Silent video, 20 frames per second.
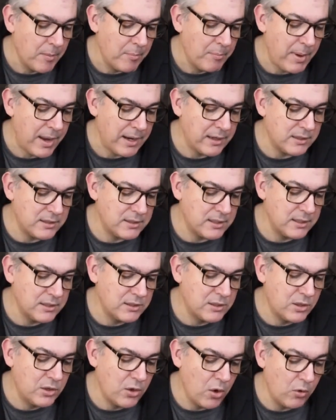Banks's
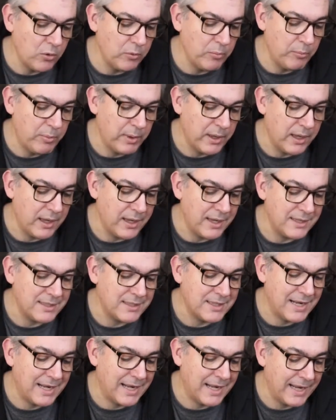golden beer is
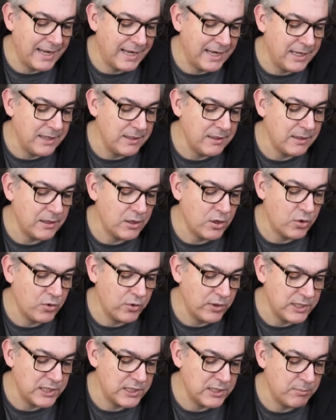clean,
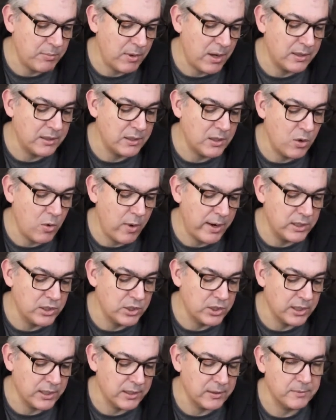crisp and
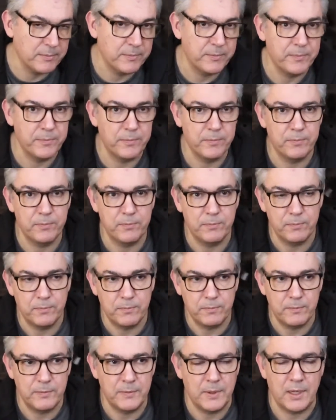quenching.
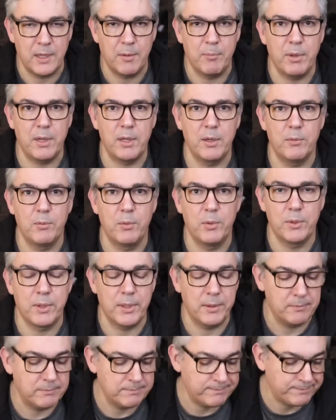Like a bucket of water.